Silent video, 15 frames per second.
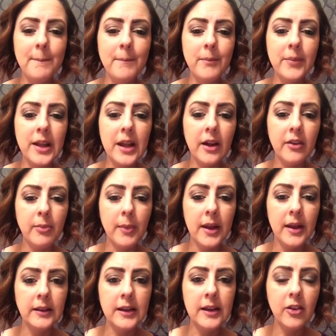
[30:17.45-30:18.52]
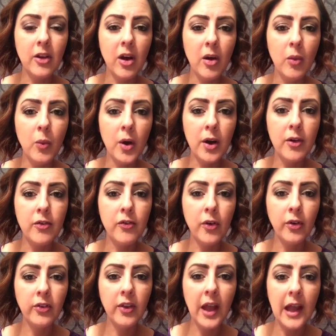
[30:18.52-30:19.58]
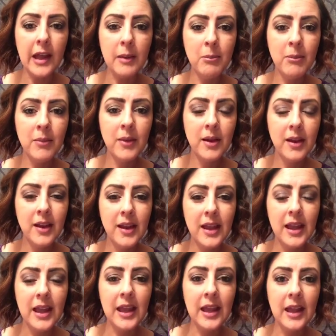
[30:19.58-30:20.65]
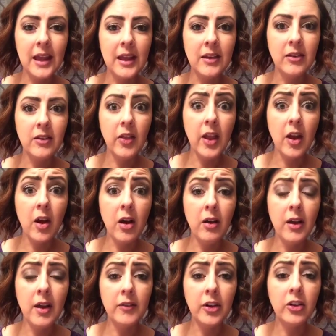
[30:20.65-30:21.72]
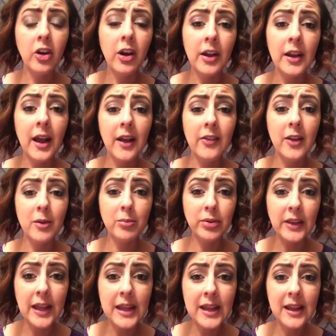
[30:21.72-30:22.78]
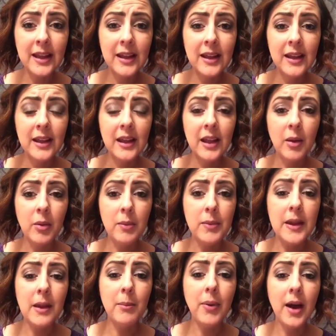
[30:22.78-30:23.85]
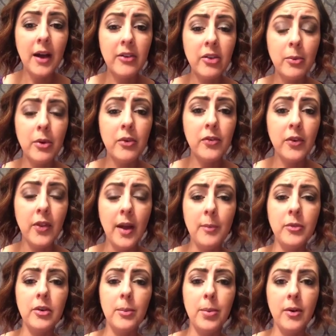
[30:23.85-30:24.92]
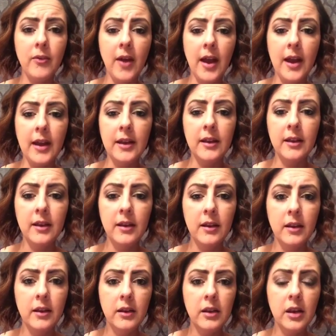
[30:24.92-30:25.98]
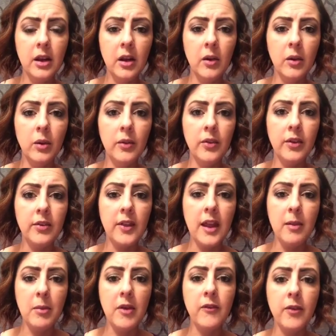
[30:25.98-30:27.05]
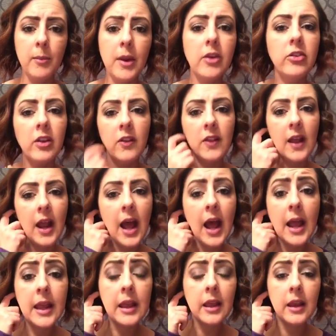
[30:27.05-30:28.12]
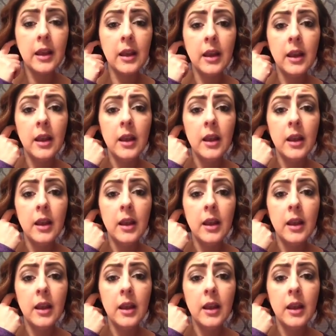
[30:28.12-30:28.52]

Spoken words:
because my elites all work full time and they all have a ton on their plate. It would be impossible for them to provide, the same information that I can